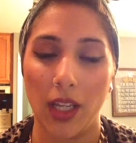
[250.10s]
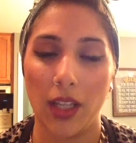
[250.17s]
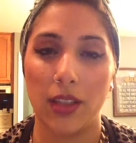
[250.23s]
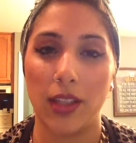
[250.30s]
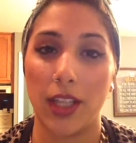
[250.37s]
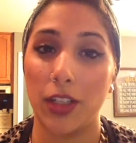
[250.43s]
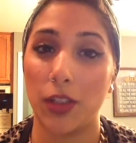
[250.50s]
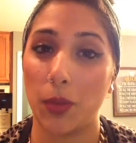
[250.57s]

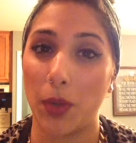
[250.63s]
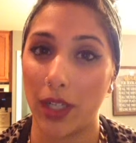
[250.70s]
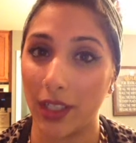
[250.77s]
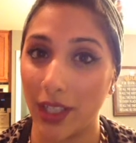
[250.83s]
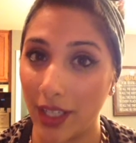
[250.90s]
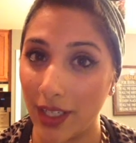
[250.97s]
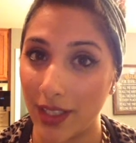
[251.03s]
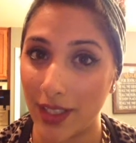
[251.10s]
Then you'll want
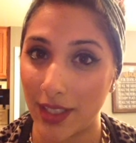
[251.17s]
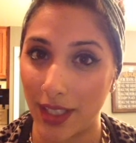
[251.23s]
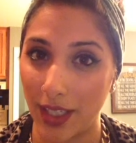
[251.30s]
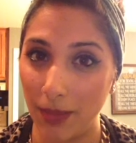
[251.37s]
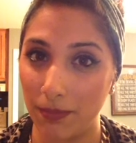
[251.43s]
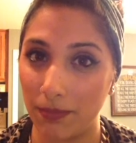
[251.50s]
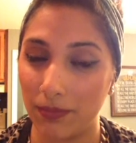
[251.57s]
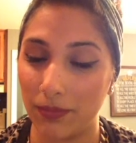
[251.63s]
to let it
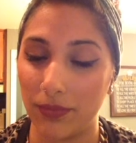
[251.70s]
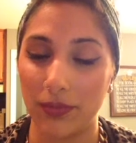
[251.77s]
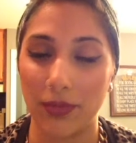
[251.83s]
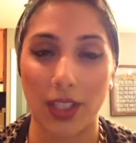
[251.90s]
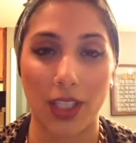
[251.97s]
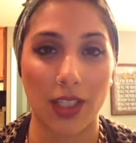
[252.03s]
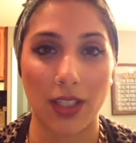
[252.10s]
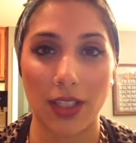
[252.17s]
steep.
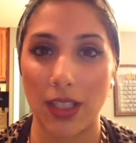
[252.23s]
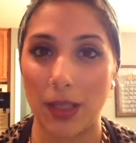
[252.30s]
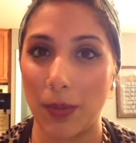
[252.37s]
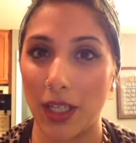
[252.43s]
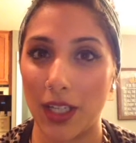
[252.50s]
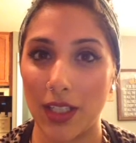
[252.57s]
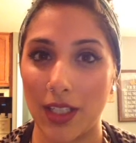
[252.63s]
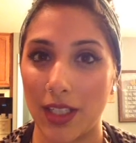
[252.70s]
This is the
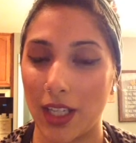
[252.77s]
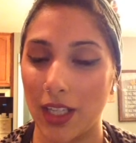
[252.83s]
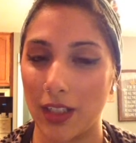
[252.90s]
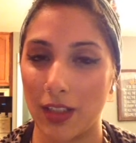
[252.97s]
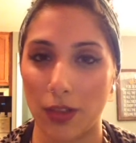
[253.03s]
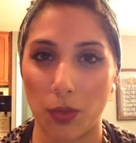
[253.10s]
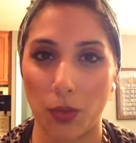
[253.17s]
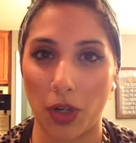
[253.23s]
biggest thing.
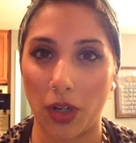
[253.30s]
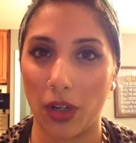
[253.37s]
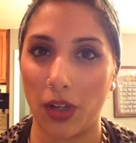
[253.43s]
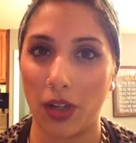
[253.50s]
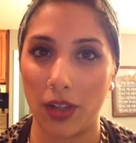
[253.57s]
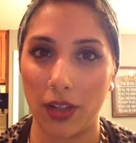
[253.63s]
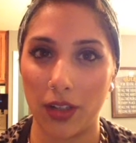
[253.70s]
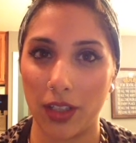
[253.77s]
This is where
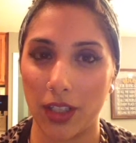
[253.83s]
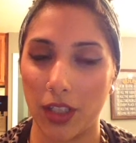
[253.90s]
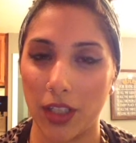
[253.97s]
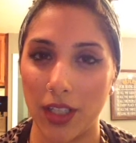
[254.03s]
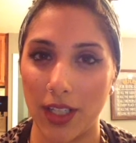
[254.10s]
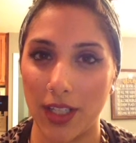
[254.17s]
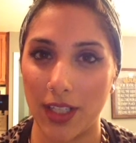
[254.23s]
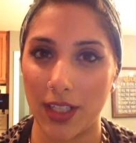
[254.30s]
all the
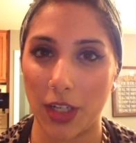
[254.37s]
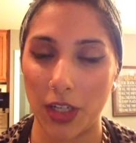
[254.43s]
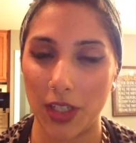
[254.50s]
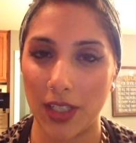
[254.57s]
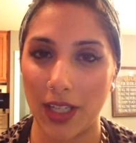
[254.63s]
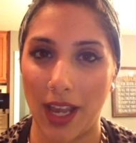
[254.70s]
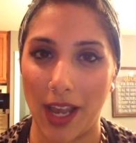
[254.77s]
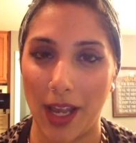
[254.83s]
goodness
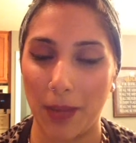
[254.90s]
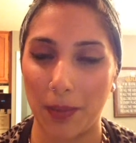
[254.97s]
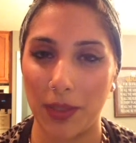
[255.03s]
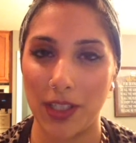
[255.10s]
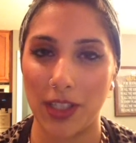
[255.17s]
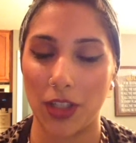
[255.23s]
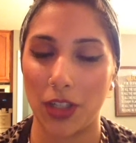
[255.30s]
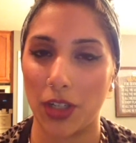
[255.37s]
starts to
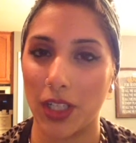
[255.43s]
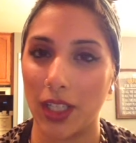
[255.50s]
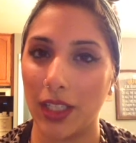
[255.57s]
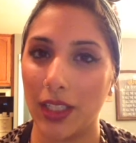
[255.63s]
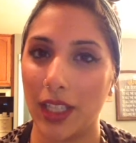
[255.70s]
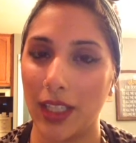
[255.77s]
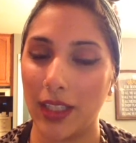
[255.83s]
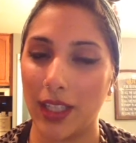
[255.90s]
happen. So you're going
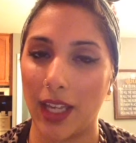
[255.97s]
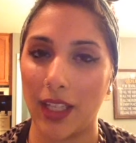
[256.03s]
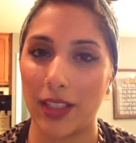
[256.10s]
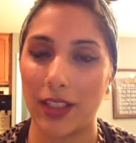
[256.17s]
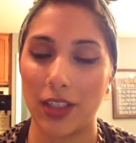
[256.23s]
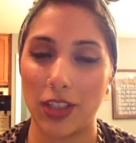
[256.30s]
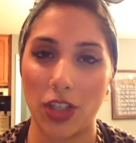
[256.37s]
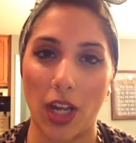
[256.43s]
to let
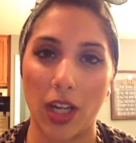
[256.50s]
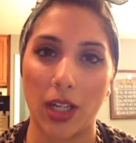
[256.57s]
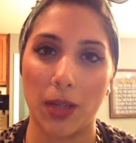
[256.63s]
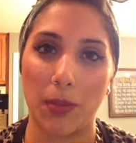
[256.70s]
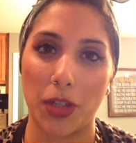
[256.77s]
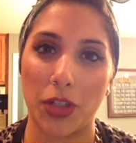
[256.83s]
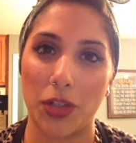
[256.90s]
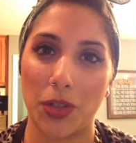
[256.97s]
that
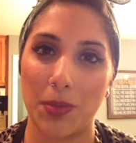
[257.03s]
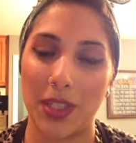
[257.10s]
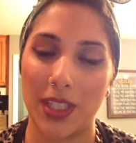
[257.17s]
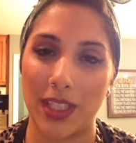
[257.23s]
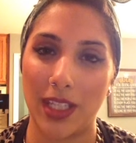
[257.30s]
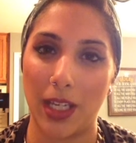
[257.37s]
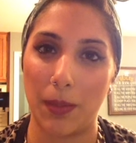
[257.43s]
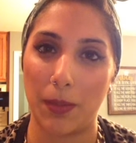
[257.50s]
Chaga mushroom
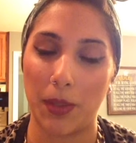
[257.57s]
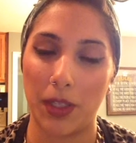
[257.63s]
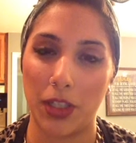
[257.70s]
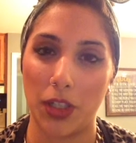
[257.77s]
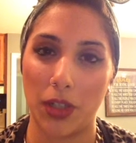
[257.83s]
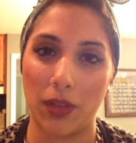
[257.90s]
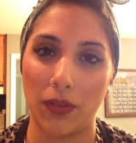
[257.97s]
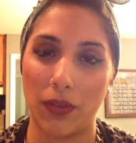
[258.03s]
steep in
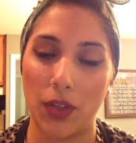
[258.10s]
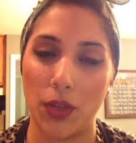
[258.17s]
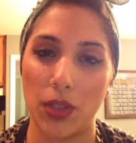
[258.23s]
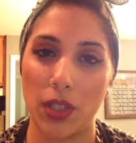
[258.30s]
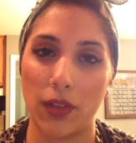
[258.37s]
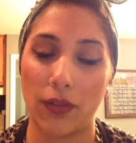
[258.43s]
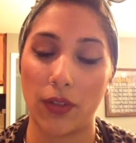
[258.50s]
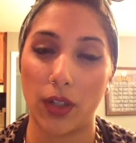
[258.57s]
your
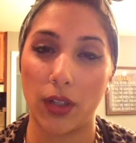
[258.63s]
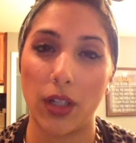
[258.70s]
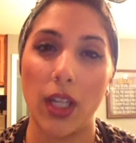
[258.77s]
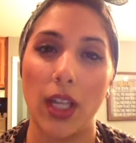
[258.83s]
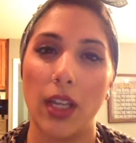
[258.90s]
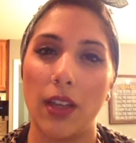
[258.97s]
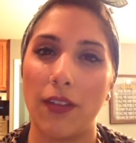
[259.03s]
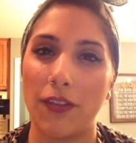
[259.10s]
infuser for
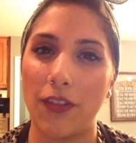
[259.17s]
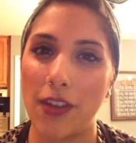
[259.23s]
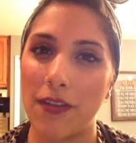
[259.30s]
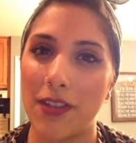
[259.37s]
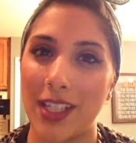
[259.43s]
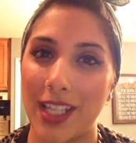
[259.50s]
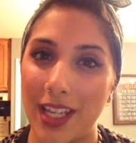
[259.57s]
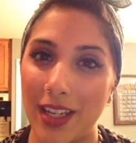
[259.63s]

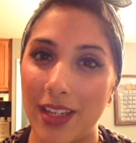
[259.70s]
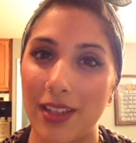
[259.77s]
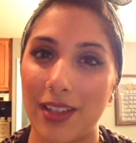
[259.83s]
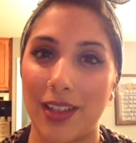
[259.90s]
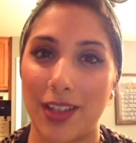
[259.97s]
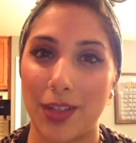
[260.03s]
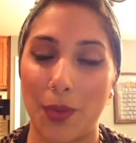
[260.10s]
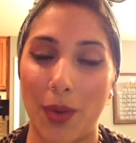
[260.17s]
15
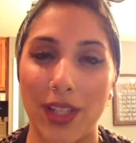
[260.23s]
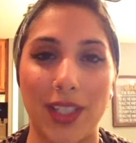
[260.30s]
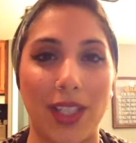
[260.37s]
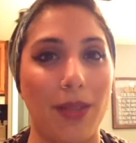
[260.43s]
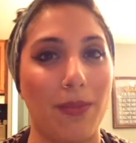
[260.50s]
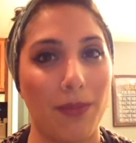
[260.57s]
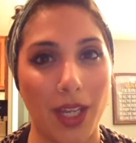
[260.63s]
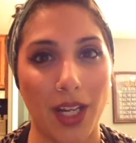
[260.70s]
to
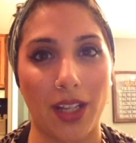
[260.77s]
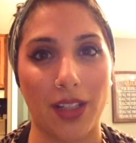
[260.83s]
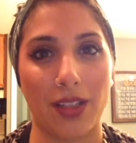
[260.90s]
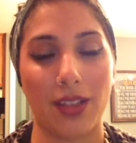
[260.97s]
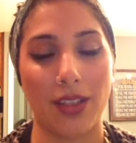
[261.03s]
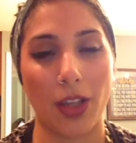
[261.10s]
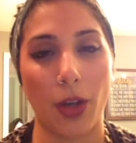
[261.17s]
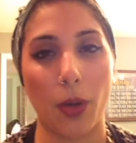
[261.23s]
20
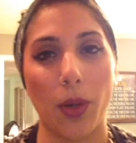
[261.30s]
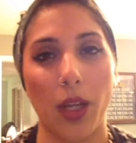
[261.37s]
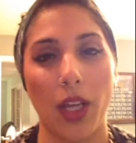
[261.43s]
minutes. So